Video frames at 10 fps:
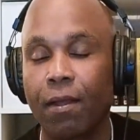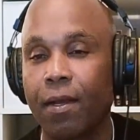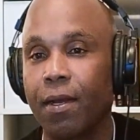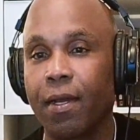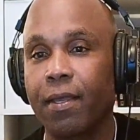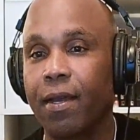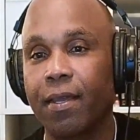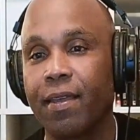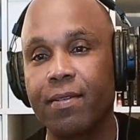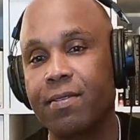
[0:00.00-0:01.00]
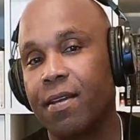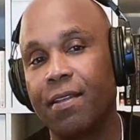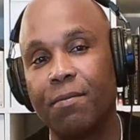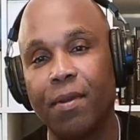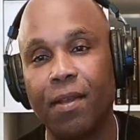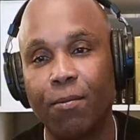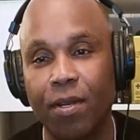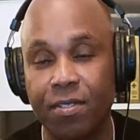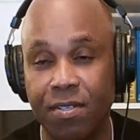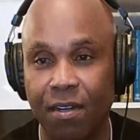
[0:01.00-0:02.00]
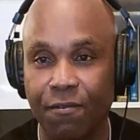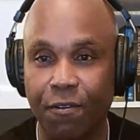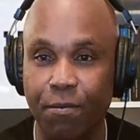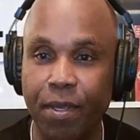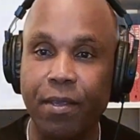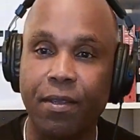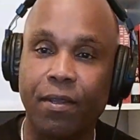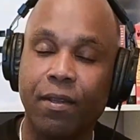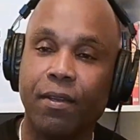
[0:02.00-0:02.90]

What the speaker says: I can't tell you, man, what it's done for me.